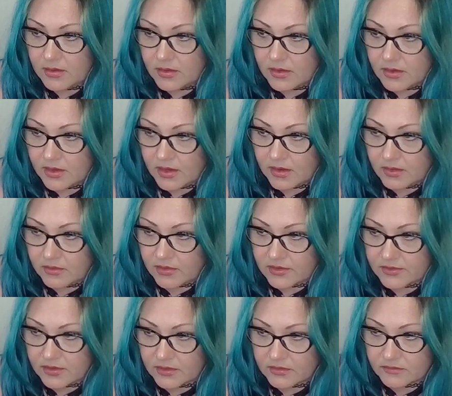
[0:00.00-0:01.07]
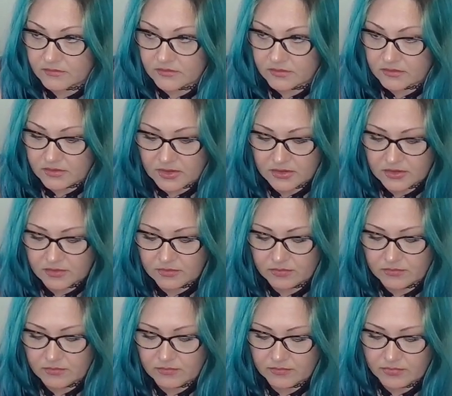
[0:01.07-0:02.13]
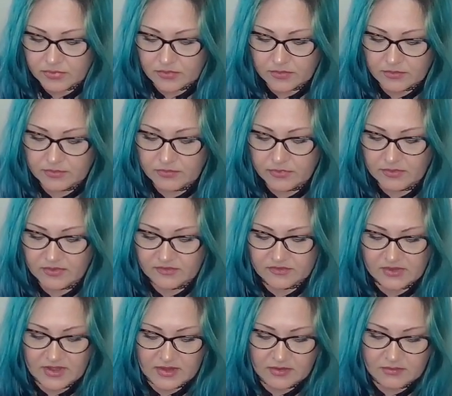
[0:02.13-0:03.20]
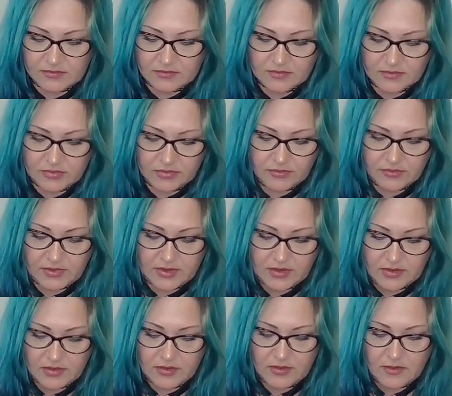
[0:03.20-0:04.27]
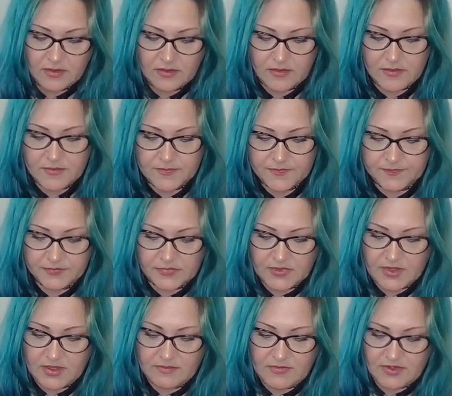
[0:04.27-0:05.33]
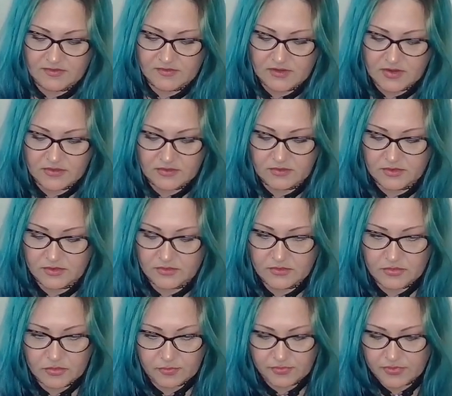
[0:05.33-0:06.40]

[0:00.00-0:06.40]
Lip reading: yeah, right there. So like you pull the rest of that through here, it makes another little loop